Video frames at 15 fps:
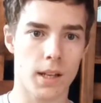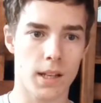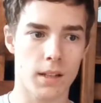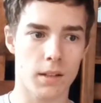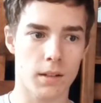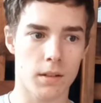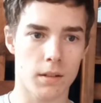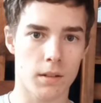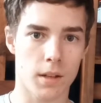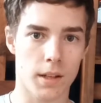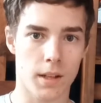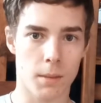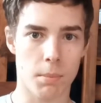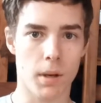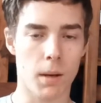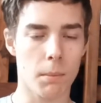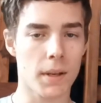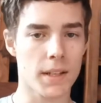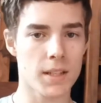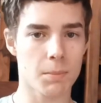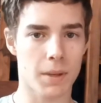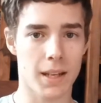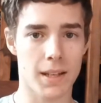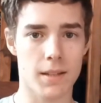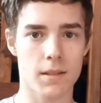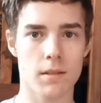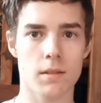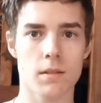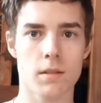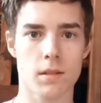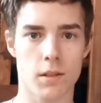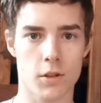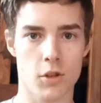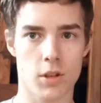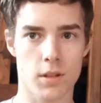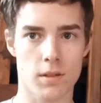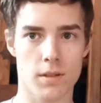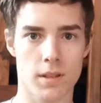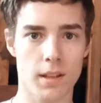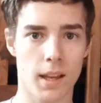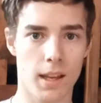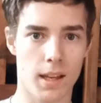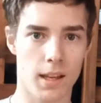in like a public space such as